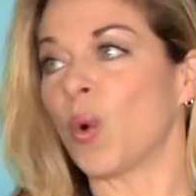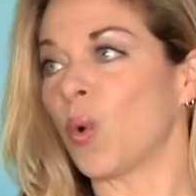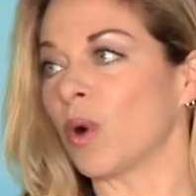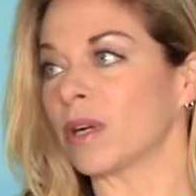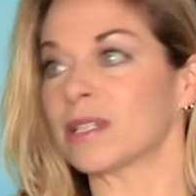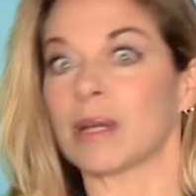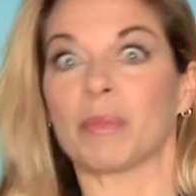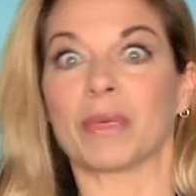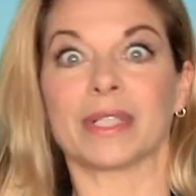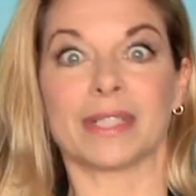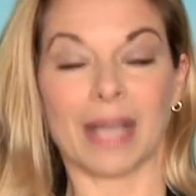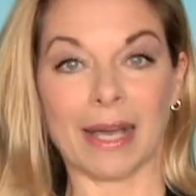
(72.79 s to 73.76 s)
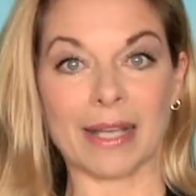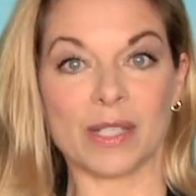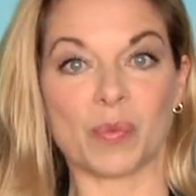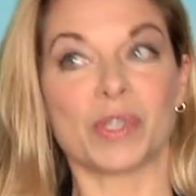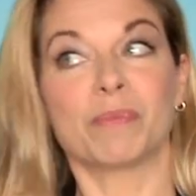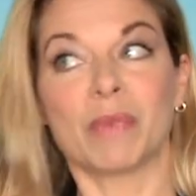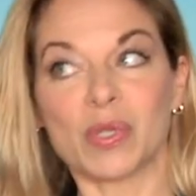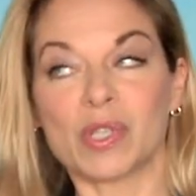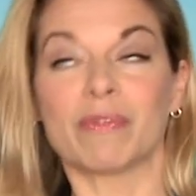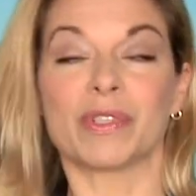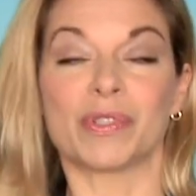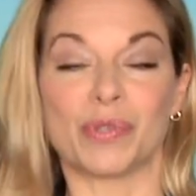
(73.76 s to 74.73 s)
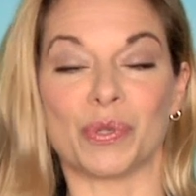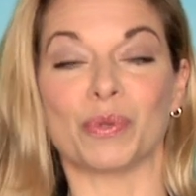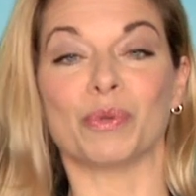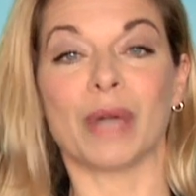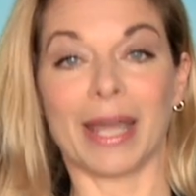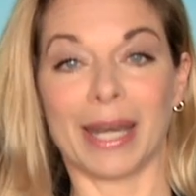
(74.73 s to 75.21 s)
or someone dies, which most of us do